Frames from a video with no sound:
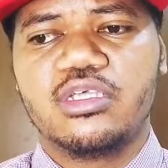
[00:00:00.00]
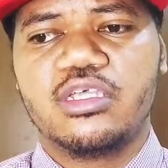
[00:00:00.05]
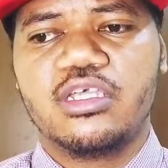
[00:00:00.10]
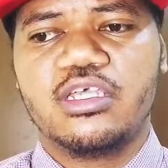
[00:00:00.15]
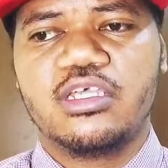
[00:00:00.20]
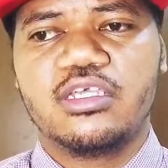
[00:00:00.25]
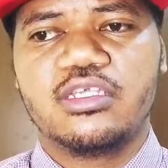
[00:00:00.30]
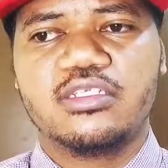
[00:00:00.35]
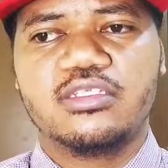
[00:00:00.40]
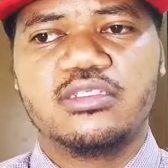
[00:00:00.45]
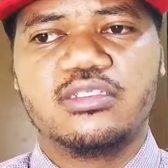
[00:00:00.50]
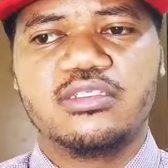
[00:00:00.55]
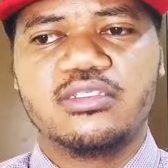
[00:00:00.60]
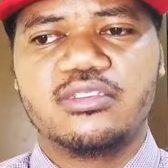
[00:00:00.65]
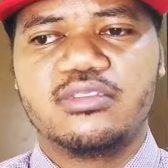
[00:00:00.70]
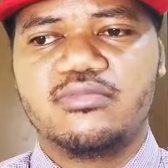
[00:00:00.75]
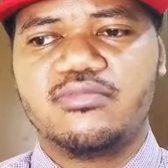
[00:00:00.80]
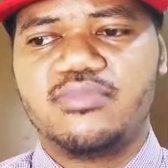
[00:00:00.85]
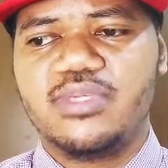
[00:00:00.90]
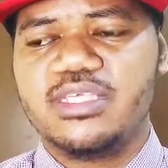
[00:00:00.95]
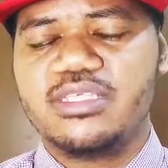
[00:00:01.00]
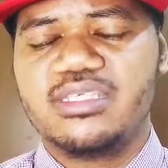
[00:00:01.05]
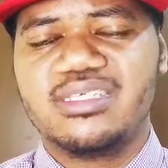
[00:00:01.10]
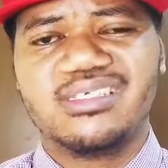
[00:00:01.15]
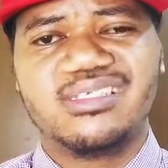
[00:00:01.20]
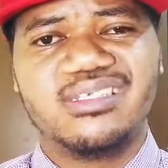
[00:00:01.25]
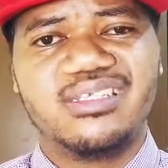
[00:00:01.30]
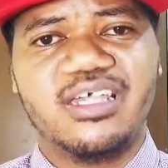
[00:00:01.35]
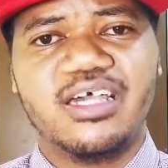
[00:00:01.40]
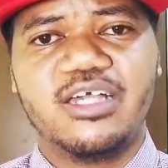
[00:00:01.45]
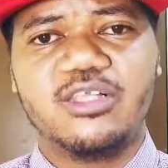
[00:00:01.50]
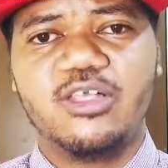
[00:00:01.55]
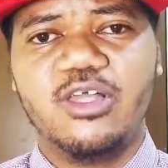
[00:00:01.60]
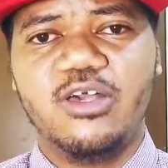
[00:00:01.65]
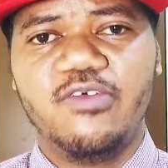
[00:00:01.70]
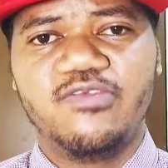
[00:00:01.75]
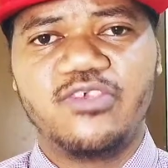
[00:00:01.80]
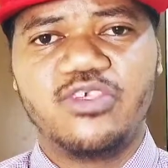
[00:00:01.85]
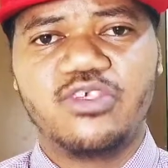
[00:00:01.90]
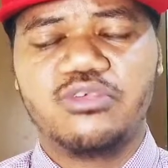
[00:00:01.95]
and basically I
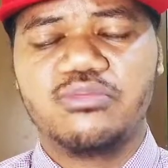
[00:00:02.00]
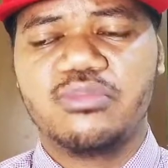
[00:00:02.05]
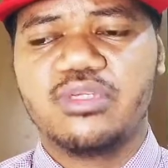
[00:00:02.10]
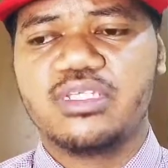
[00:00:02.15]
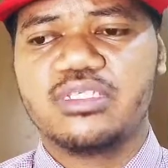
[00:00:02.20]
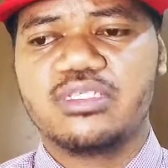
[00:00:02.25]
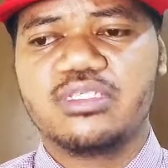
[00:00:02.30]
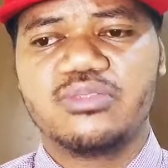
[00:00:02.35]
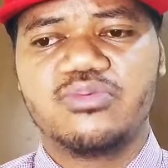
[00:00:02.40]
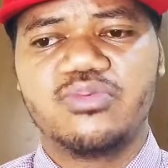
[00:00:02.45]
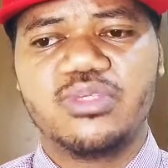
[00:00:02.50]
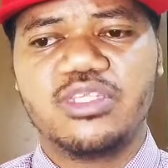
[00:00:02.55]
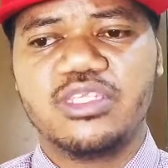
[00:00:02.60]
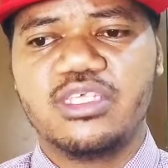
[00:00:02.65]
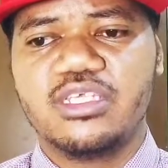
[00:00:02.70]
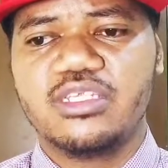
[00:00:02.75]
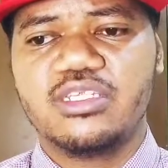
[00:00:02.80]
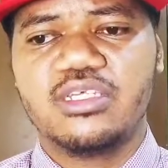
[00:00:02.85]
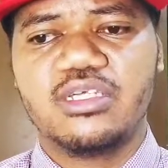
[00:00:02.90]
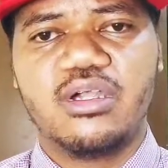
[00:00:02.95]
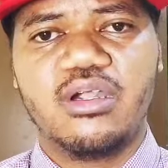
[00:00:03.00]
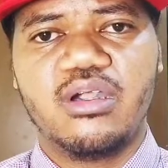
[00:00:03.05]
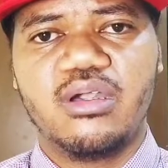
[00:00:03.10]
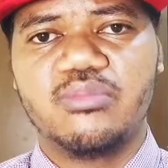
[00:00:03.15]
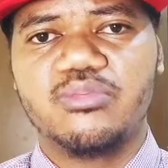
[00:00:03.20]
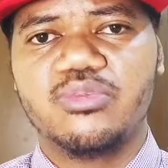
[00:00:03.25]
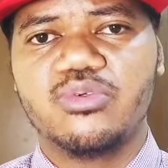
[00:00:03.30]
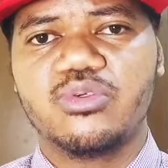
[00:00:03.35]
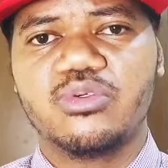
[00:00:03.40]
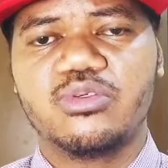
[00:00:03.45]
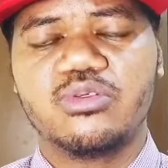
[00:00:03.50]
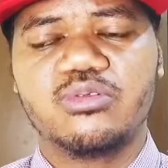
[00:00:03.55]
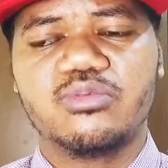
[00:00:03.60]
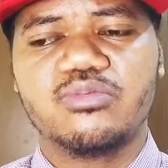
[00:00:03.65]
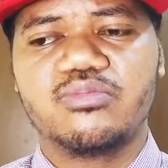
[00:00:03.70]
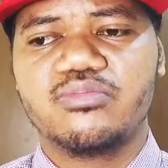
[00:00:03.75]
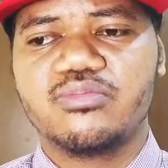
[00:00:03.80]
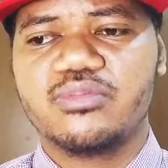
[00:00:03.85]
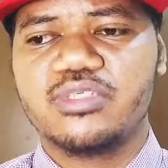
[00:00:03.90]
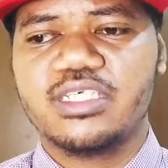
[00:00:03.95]
love humans. Within the hub will
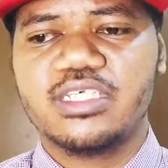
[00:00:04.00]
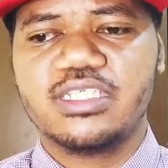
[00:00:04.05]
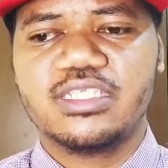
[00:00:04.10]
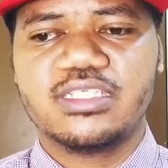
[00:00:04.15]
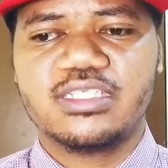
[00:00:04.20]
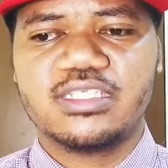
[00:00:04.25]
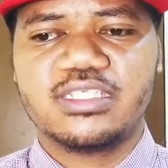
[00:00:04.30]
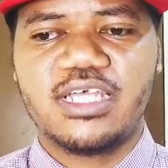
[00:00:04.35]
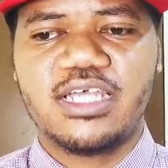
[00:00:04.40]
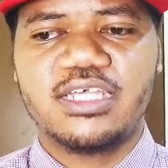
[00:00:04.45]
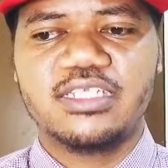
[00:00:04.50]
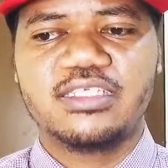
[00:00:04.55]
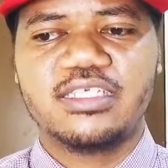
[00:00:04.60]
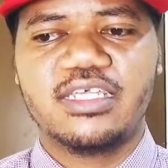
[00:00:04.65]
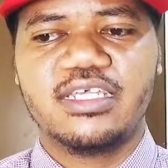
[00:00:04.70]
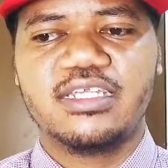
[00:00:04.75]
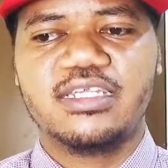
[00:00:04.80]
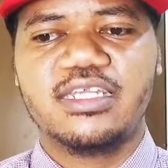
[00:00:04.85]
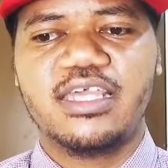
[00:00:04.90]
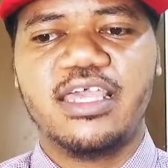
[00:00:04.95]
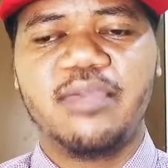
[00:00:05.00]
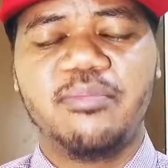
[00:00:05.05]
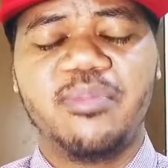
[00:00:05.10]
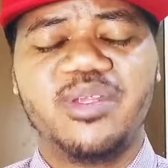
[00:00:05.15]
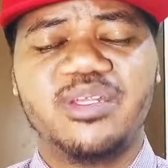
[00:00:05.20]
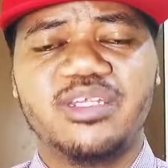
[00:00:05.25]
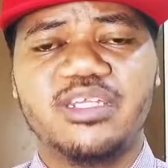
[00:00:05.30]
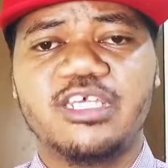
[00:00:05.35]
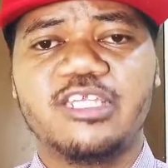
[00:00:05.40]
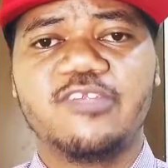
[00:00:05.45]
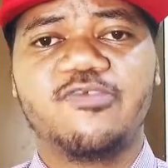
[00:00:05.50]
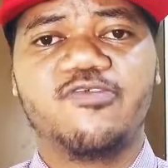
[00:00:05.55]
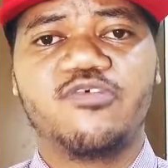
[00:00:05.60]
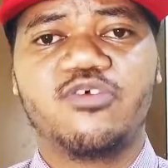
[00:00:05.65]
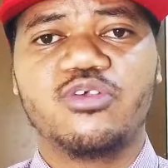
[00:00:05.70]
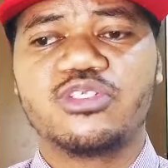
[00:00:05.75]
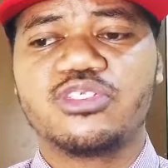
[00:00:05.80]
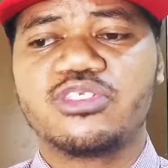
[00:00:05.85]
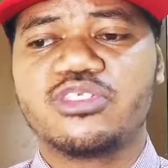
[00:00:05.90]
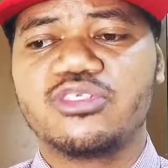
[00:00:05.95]
incite and emanate
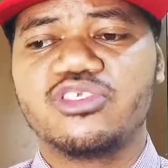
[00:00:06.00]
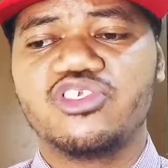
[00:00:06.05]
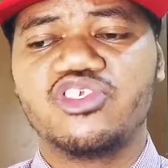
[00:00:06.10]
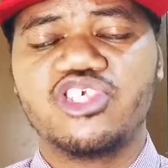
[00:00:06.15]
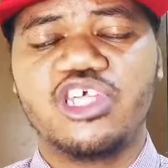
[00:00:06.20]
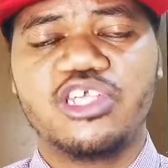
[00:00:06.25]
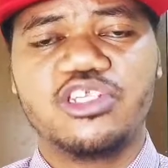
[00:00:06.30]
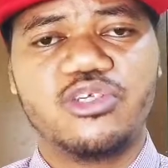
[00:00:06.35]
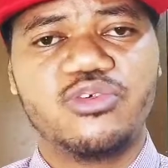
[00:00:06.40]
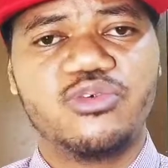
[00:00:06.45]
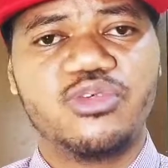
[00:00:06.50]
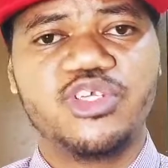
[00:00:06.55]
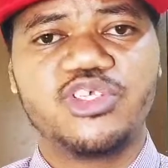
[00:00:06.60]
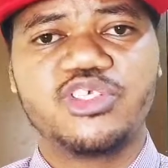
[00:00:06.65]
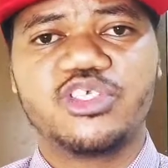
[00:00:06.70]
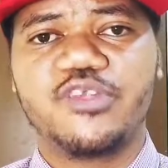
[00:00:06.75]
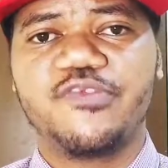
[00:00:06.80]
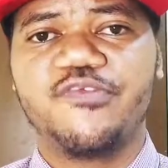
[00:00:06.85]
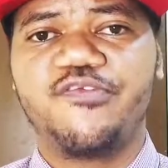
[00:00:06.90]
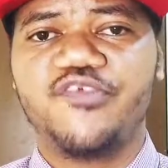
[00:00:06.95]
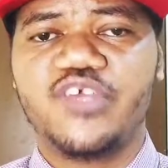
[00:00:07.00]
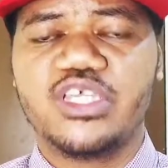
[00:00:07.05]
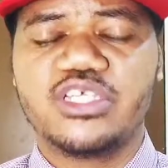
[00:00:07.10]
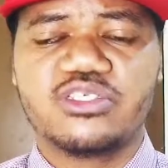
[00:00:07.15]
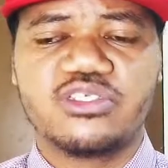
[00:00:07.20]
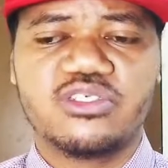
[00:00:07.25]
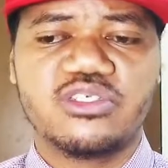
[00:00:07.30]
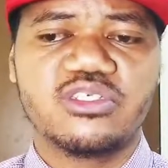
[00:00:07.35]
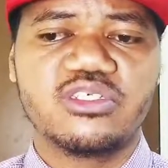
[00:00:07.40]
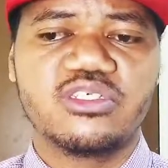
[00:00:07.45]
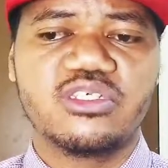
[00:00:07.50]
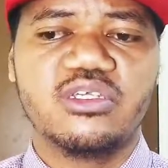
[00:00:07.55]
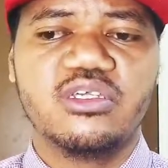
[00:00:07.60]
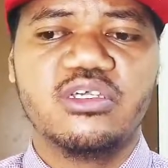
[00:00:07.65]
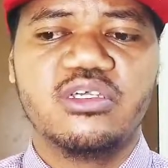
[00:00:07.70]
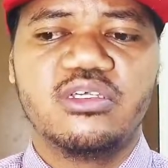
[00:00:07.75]
forth generation fixers,